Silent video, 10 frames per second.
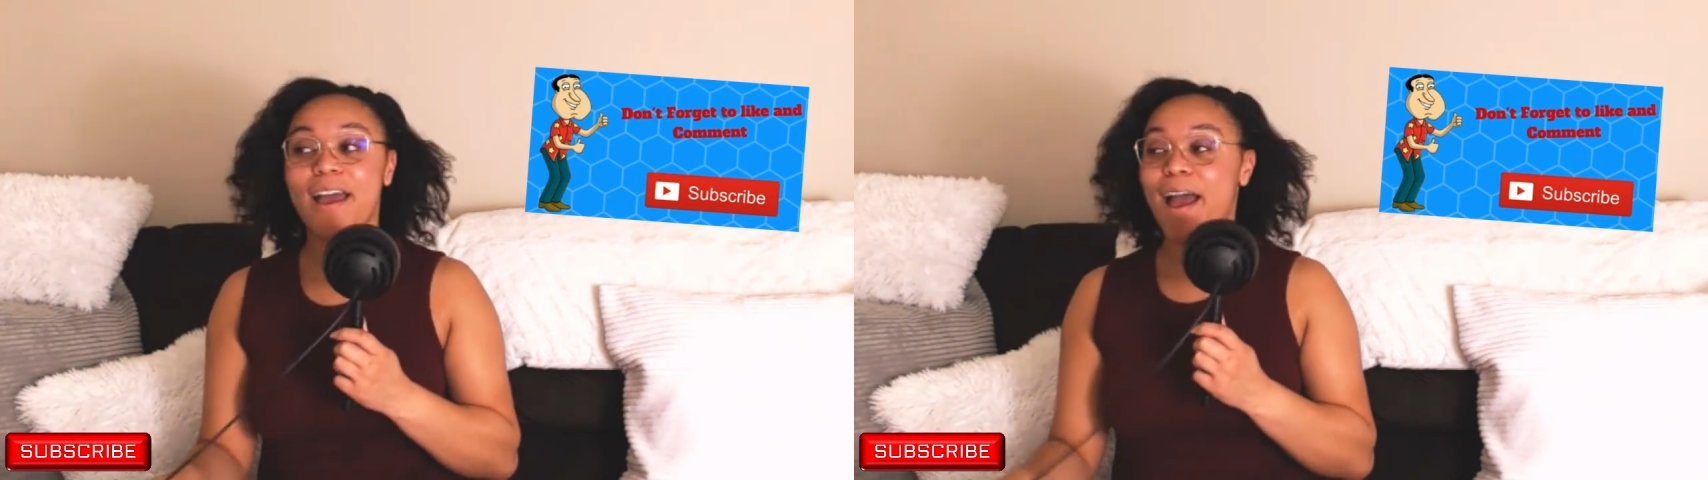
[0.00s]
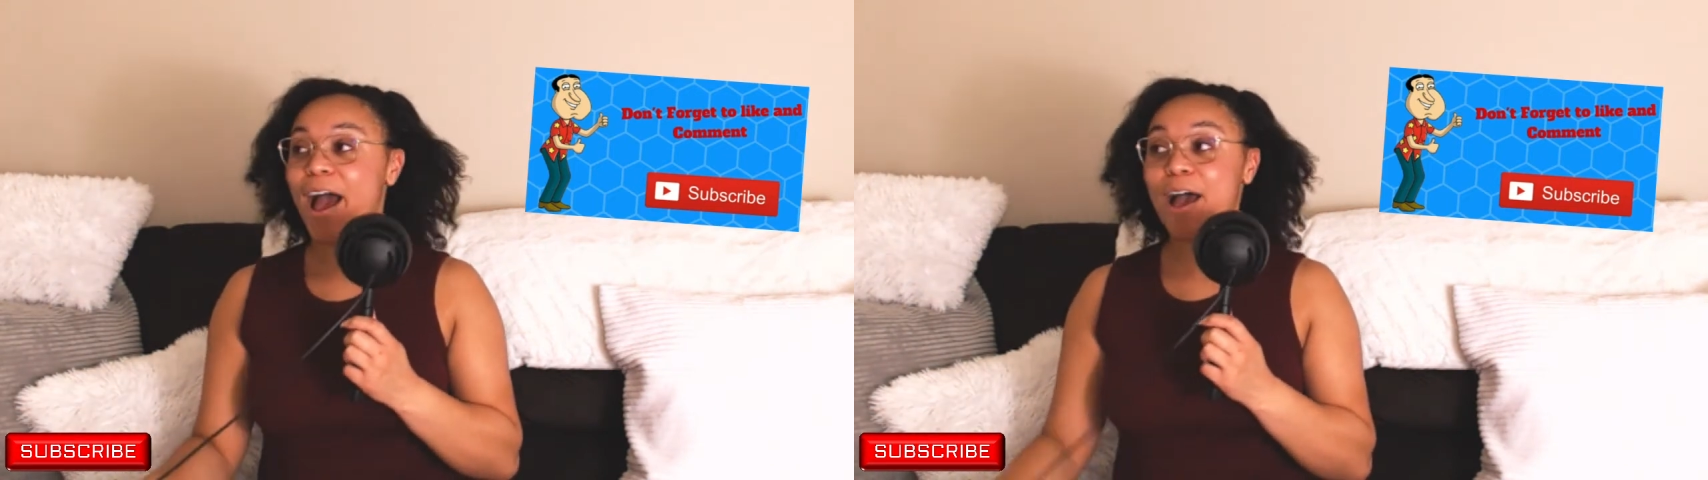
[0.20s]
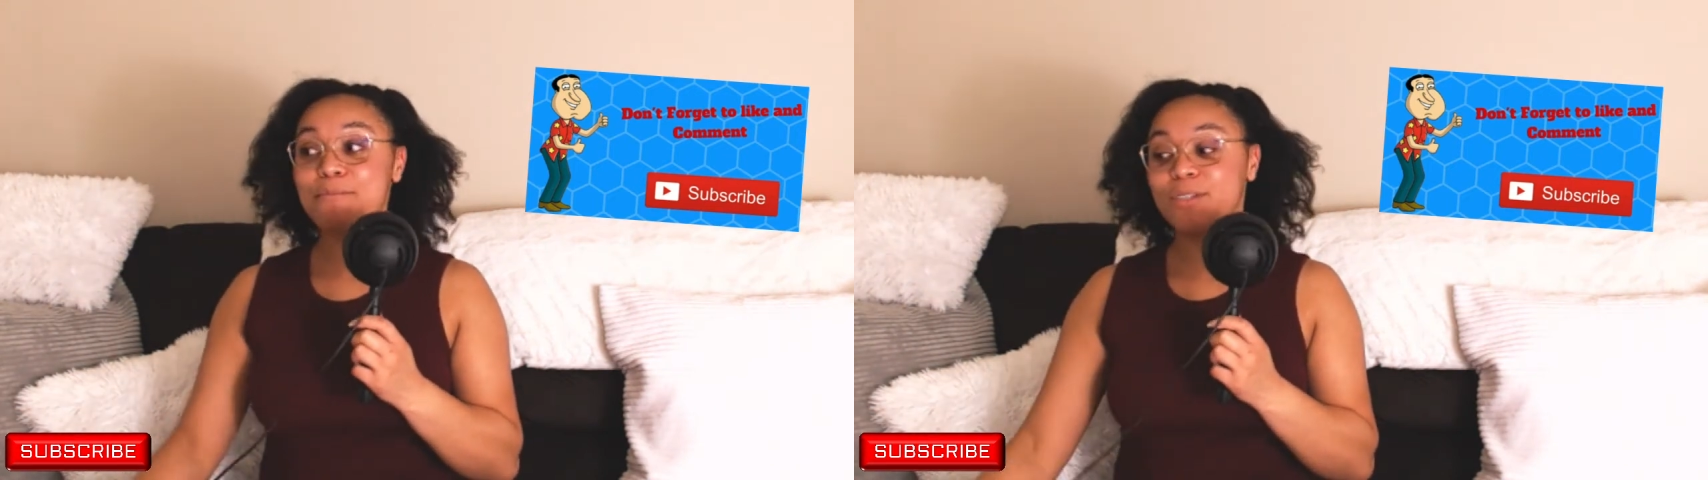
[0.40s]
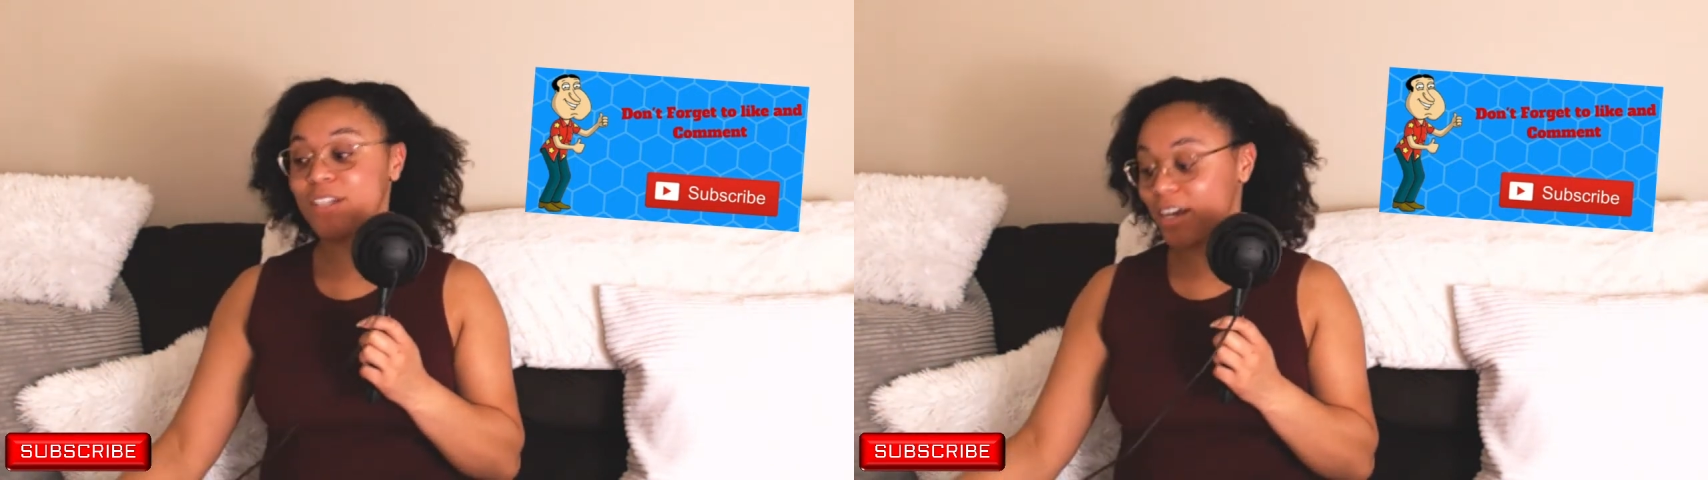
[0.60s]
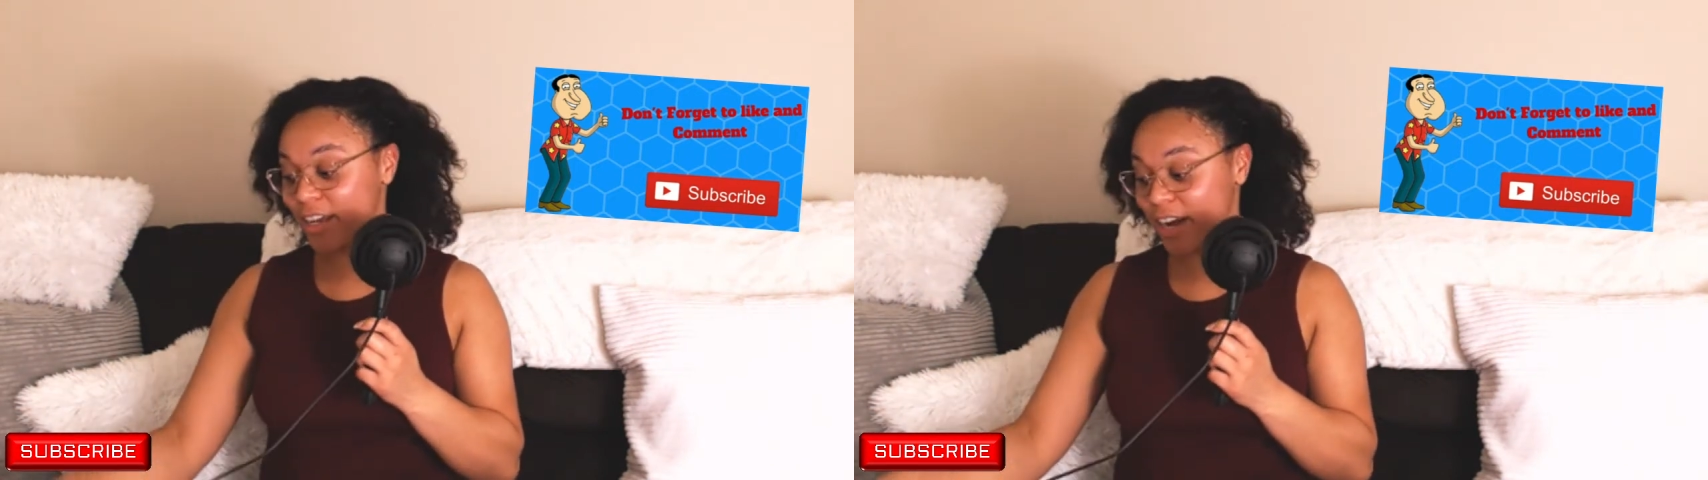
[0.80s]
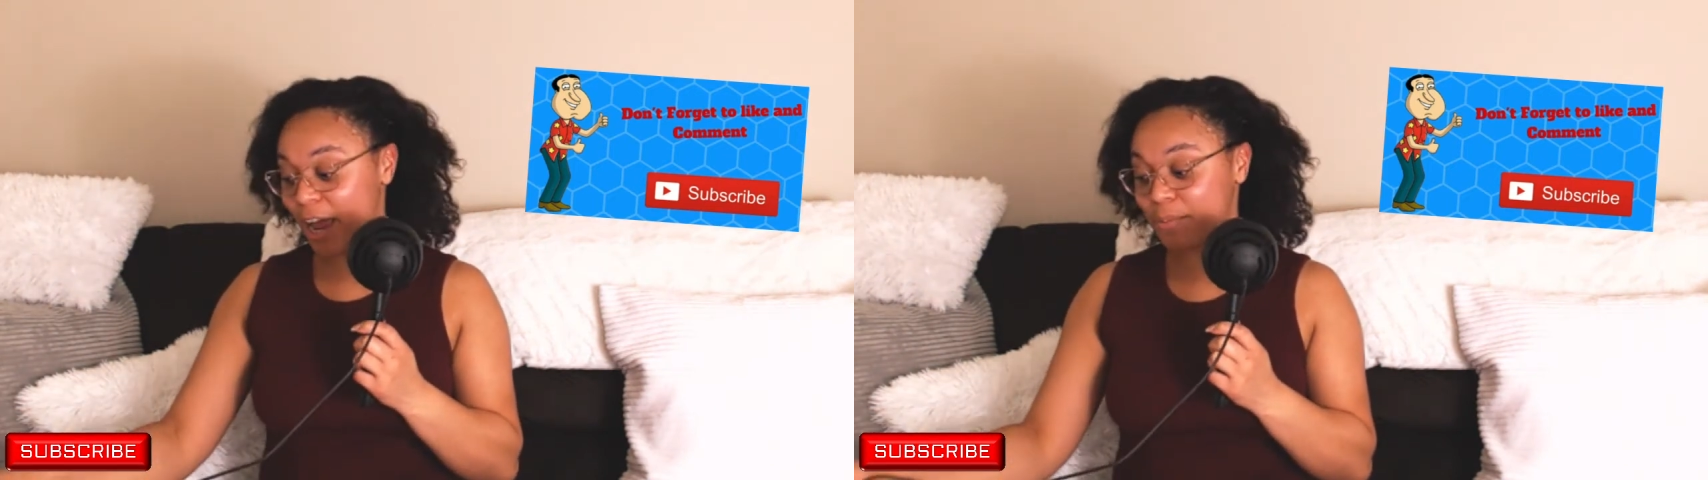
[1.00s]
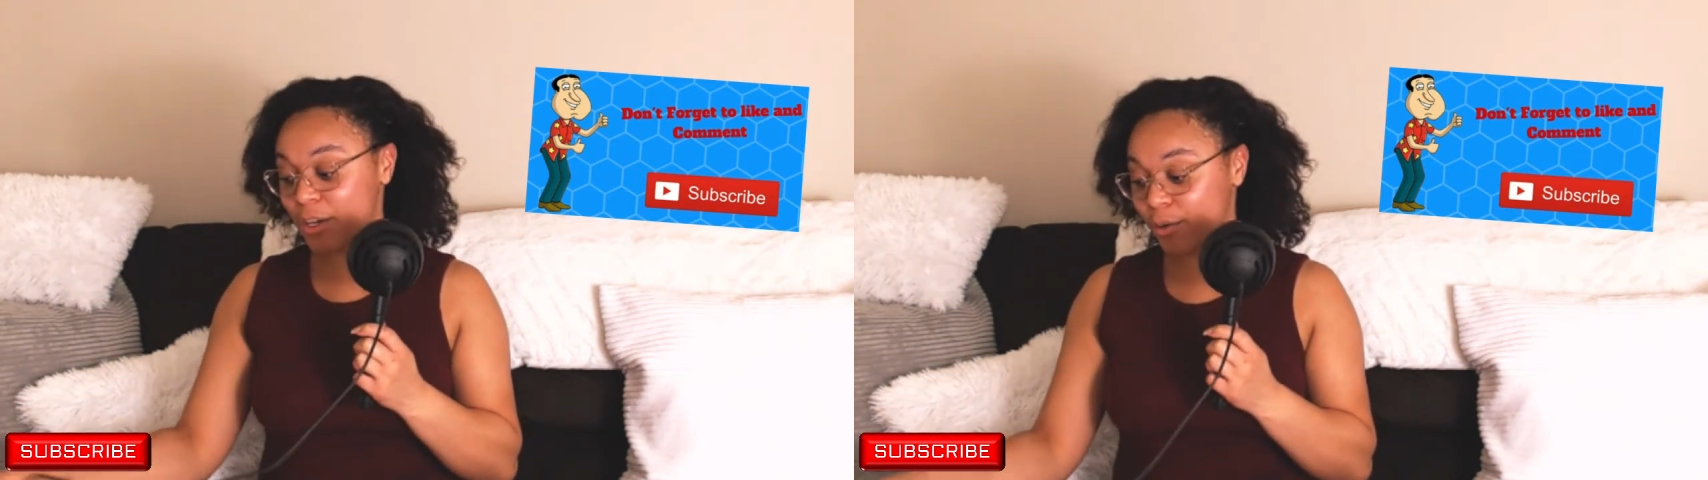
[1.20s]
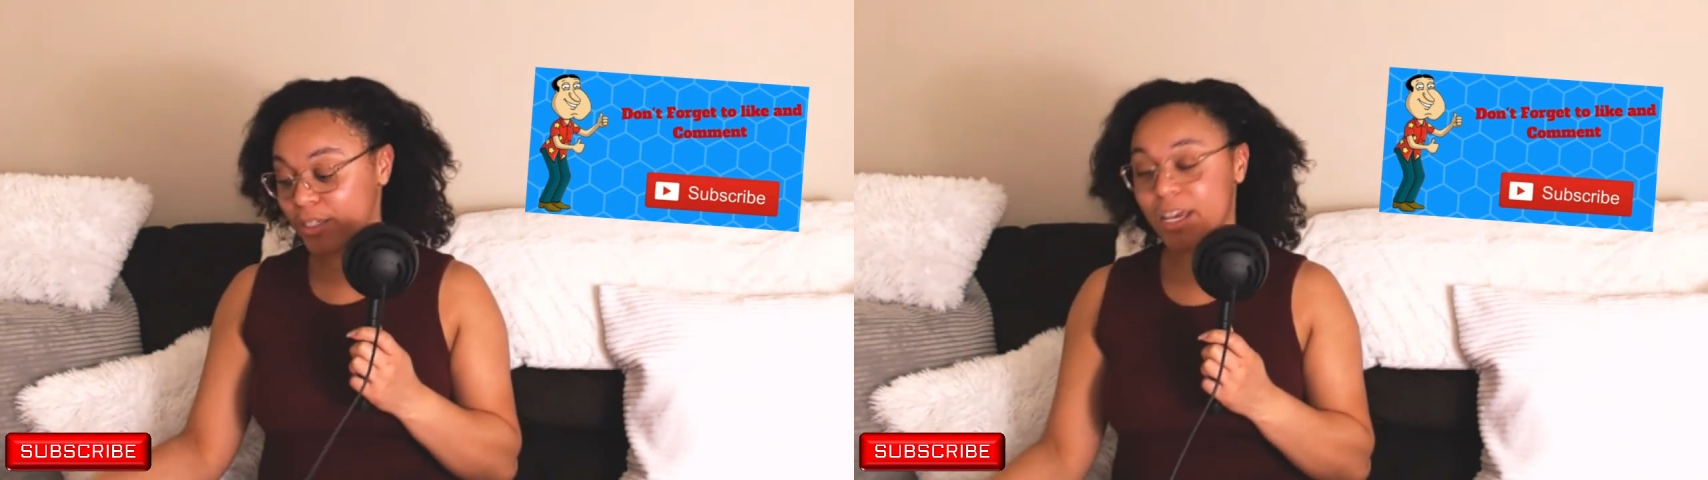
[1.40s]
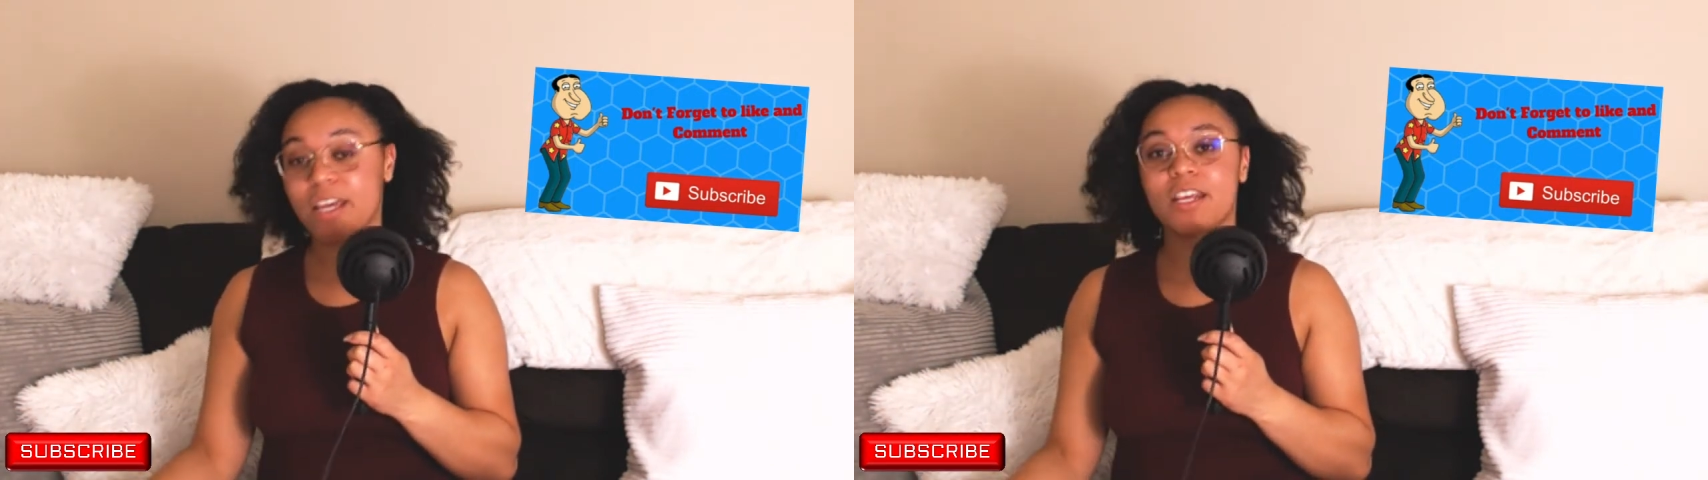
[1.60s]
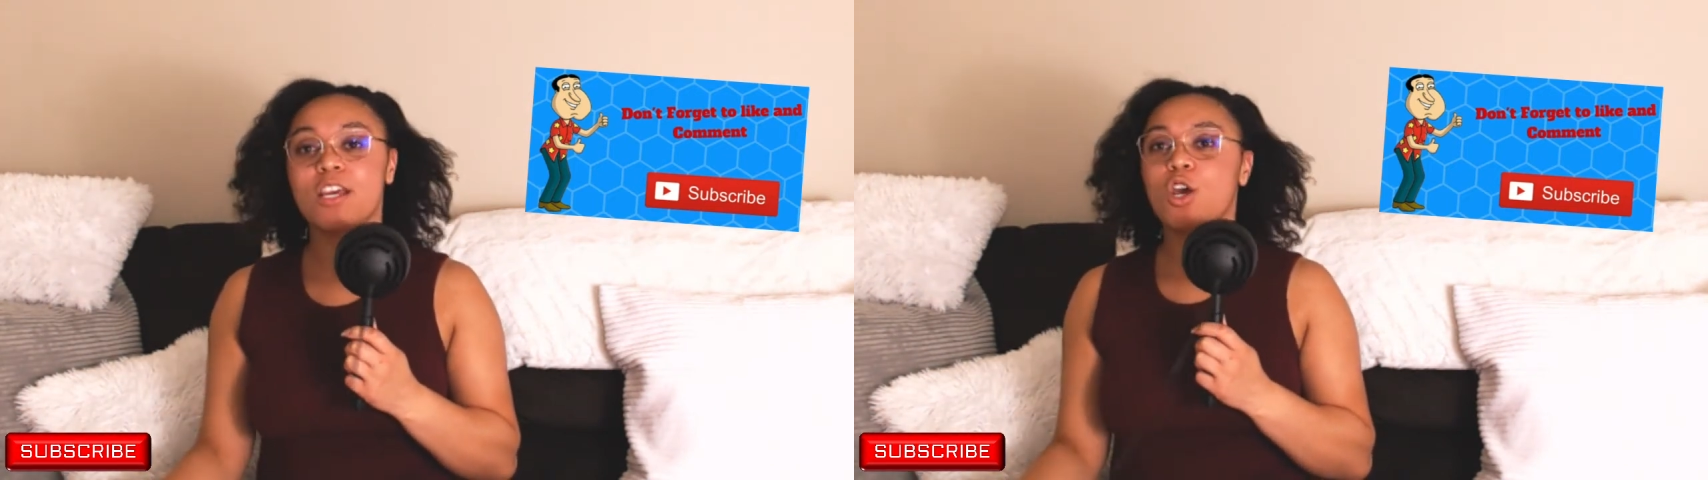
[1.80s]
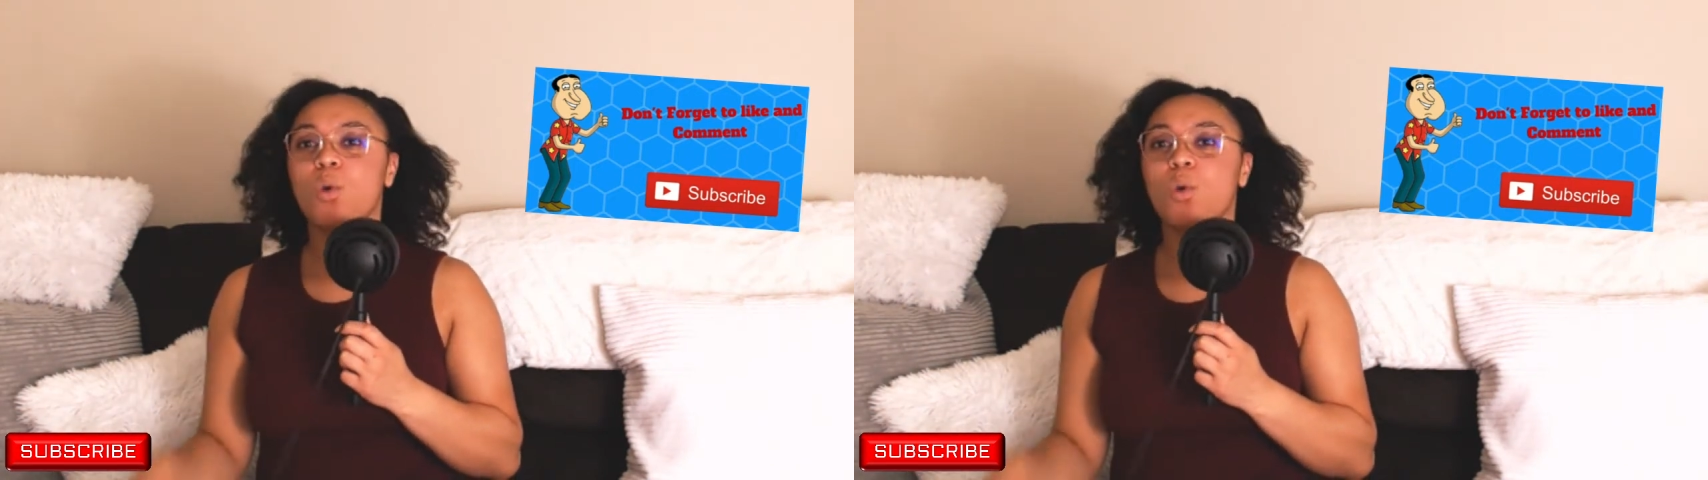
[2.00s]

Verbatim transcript: I'm done. I'm irritated